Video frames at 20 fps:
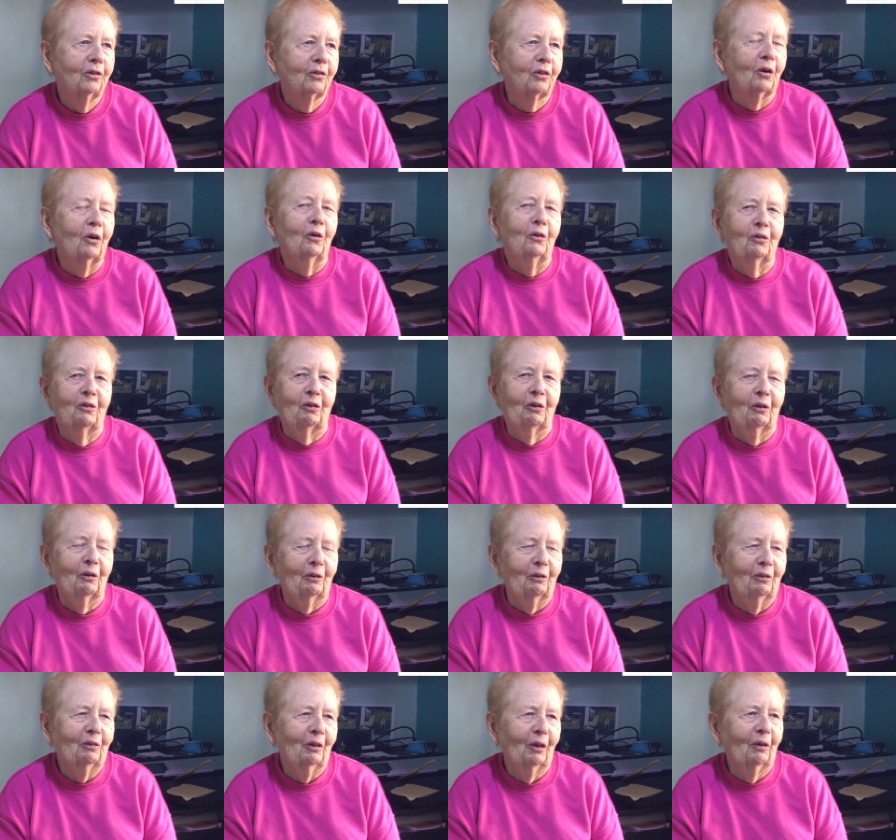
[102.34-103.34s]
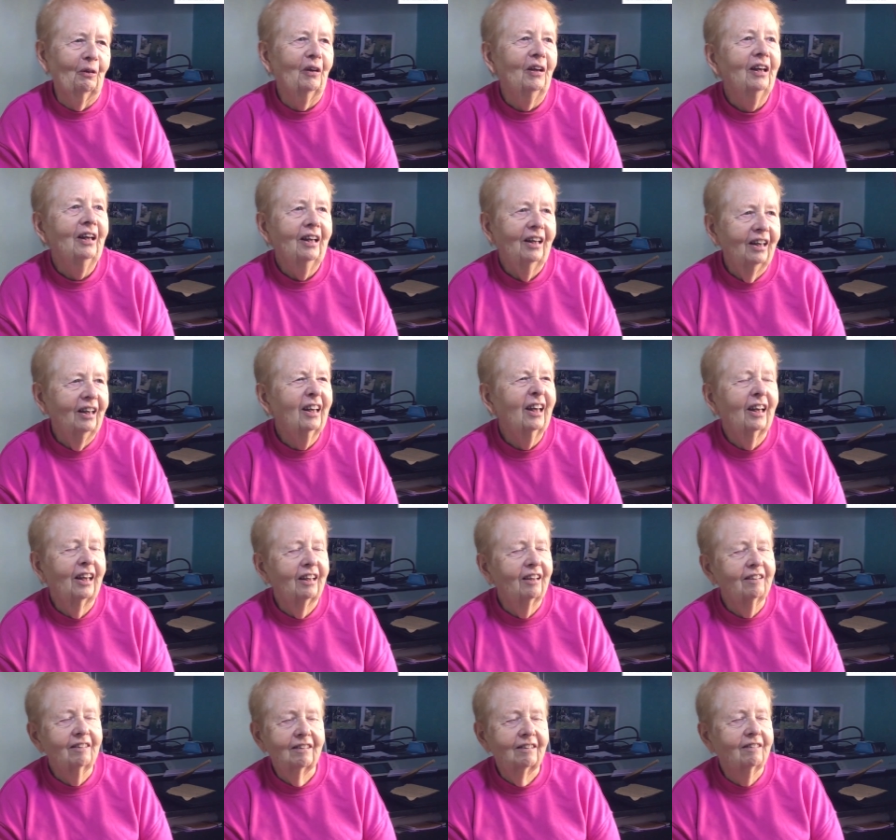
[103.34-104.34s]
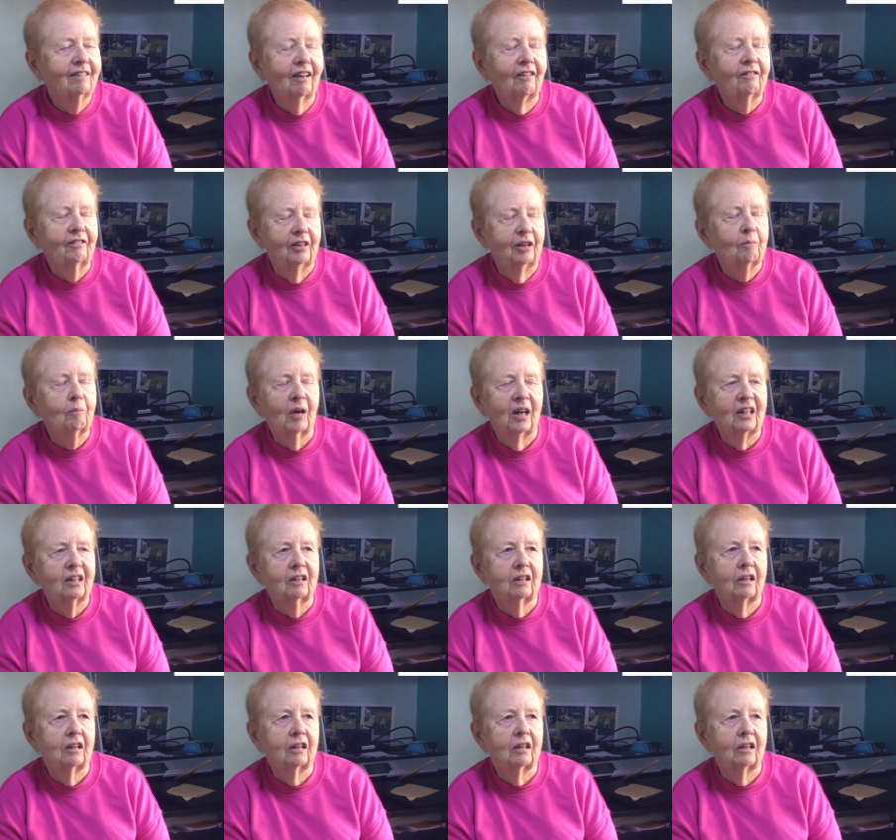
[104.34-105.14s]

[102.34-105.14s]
got to do. So, yeah, it's definitely made a